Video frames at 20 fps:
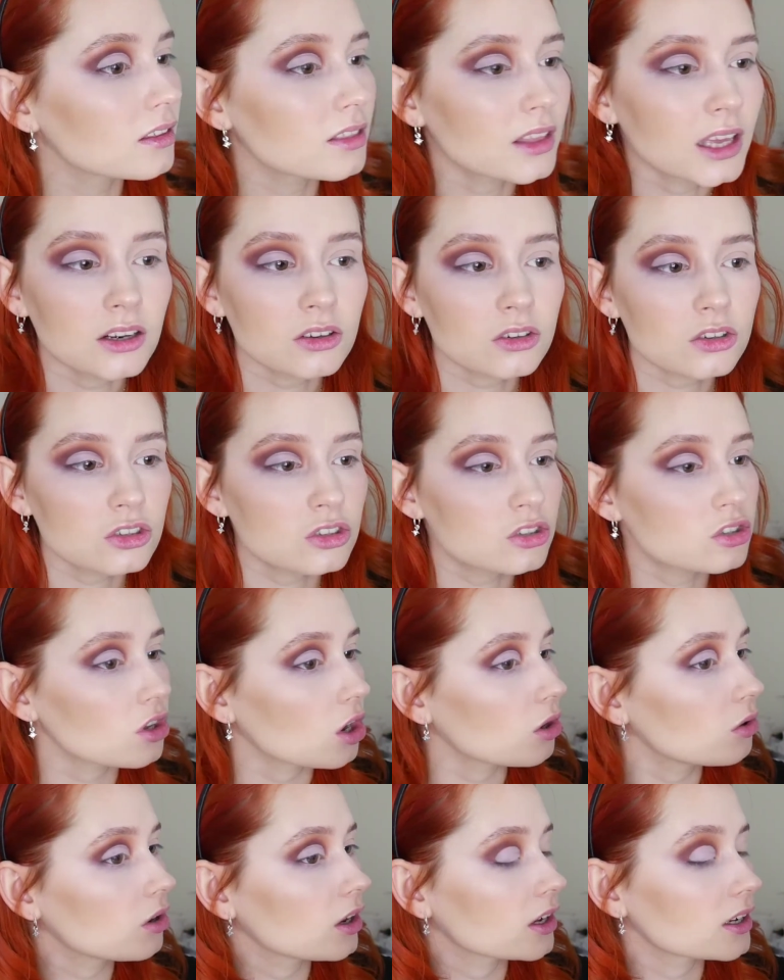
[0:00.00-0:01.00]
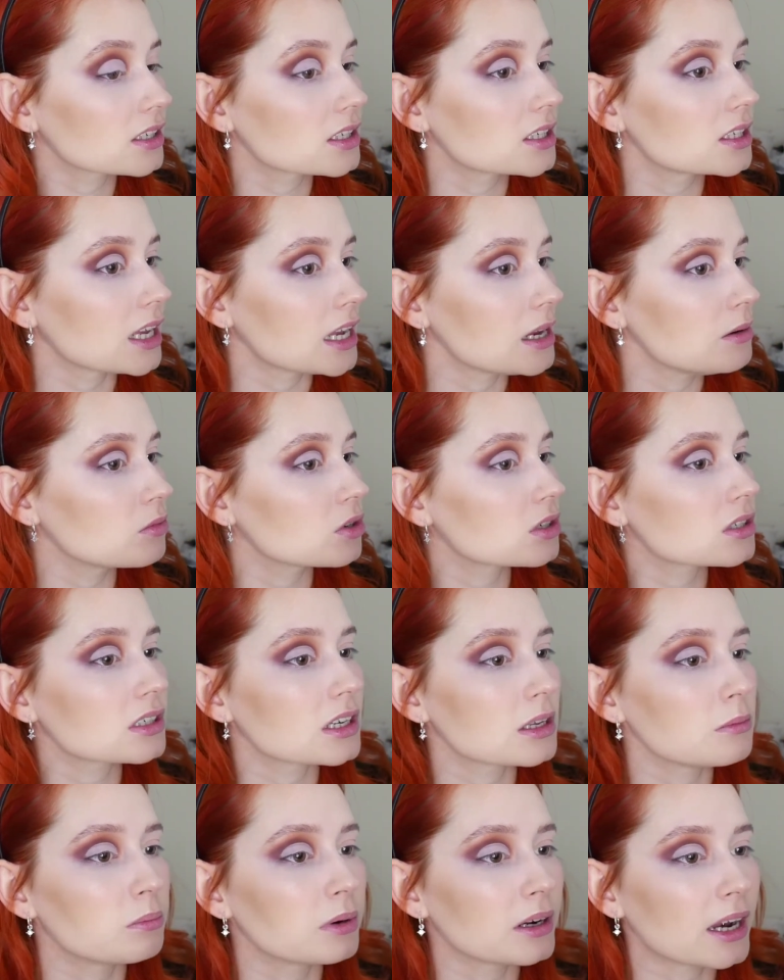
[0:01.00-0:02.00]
That looks so like seamlessly